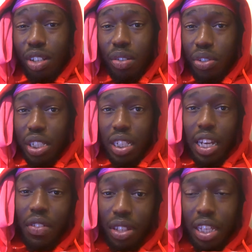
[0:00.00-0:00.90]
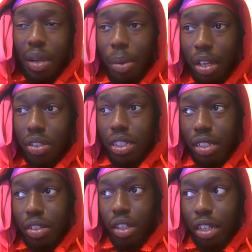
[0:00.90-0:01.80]
obviously, everything I make on
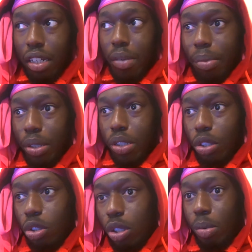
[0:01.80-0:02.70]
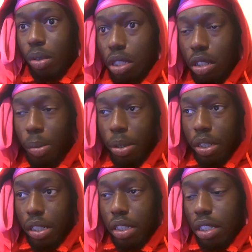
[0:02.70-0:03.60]
TikTok, I can't post to YouTube because it's
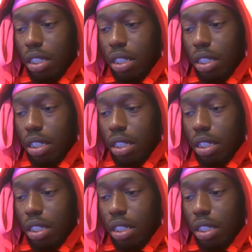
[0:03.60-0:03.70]
copyright.